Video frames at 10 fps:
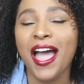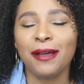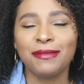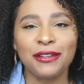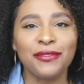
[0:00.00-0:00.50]

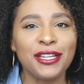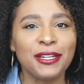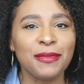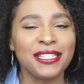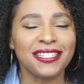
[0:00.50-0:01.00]
Um, I'm definitely going
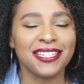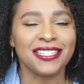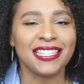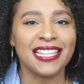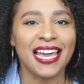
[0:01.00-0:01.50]
to be
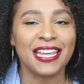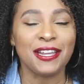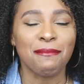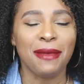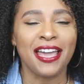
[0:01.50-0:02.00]
discussing that
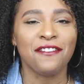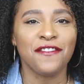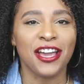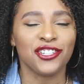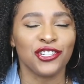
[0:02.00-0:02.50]
in my
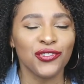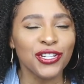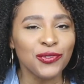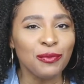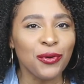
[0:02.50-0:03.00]
fashion
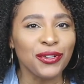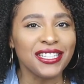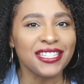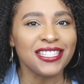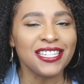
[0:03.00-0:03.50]
trends report
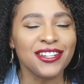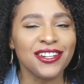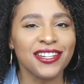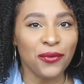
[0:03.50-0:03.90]
this year,